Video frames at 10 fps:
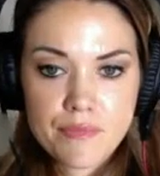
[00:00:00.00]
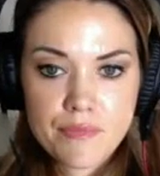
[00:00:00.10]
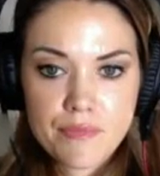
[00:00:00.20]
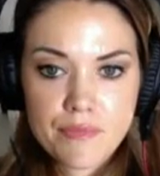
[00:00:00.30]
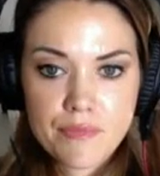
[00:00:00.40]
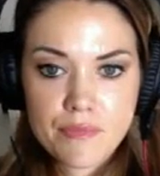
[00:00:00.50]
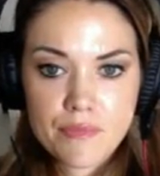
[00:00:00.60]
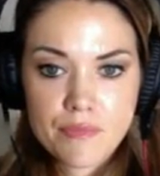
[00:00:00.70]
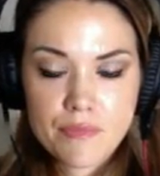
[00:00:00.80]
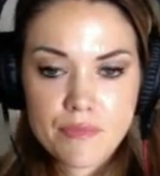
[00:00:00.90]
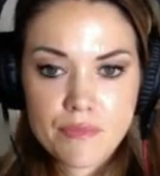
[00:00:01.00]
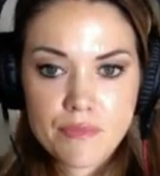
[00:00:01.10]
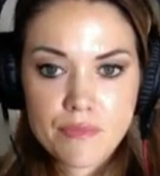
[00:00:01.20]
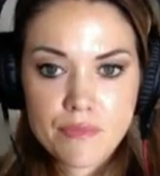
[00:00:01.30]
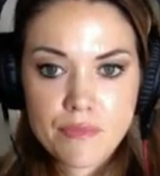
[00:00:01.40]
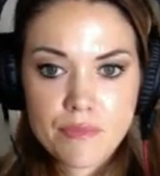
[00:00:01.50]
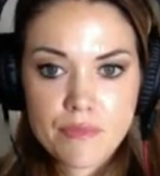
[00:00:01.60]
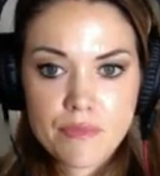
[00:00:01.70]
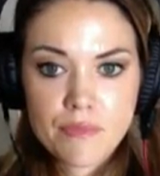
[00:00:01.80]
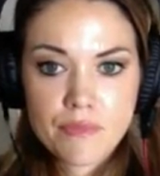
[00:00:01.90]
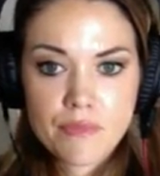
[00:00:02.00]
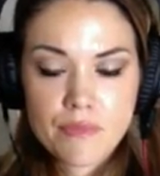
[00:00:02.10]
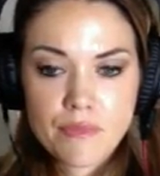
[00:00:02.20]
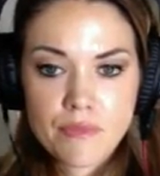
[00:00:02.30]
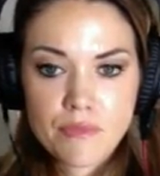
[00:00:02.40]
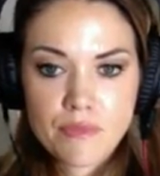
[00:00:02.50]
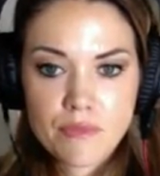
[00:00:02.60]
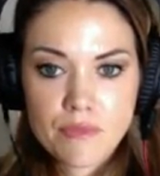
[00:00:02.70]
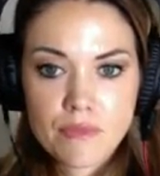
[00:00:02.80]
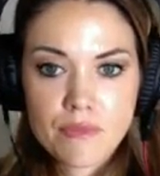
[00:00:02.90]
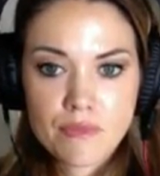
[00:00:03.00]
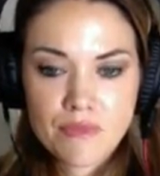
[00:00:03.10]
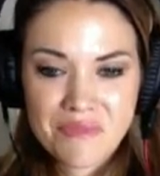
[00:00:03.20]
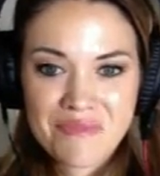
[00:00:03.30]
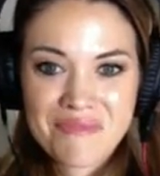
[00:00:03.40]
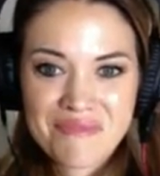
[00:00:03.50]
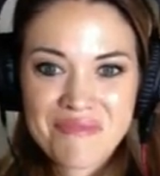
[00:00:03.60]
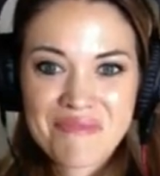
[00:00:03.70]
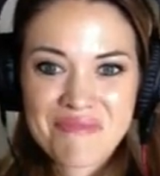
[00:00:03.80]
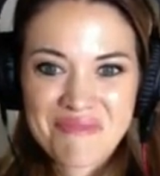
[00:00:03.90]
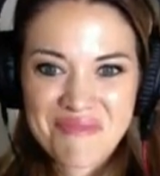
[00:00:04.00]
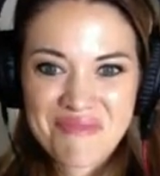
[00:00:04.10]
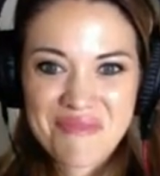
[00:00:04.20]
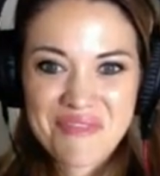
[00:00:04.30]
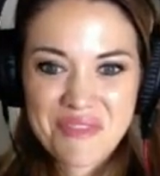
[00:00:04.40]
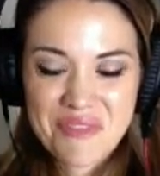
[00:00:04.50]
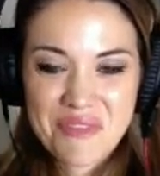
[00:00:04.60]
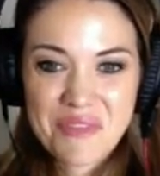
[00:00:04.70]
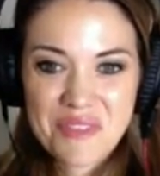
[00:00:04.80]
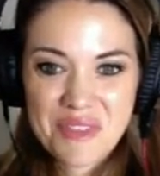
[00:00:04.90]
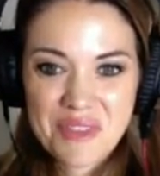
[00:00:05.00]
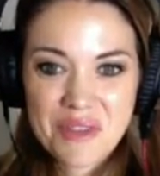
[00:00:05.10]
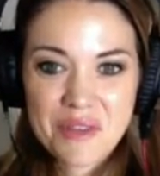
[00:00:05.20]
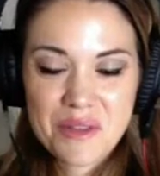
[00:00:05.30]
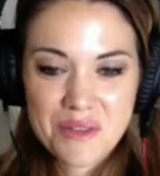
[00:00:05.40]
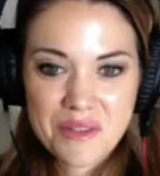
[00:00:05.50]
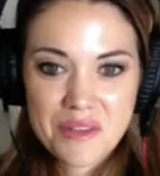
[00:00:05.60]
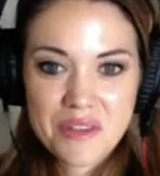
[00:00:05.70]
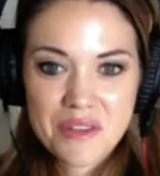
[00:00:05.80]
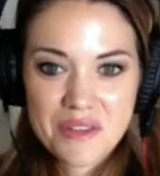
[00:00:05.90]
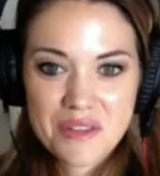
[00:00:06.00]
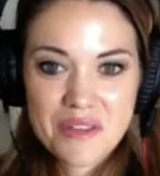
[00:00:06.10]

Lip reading: (not speaking)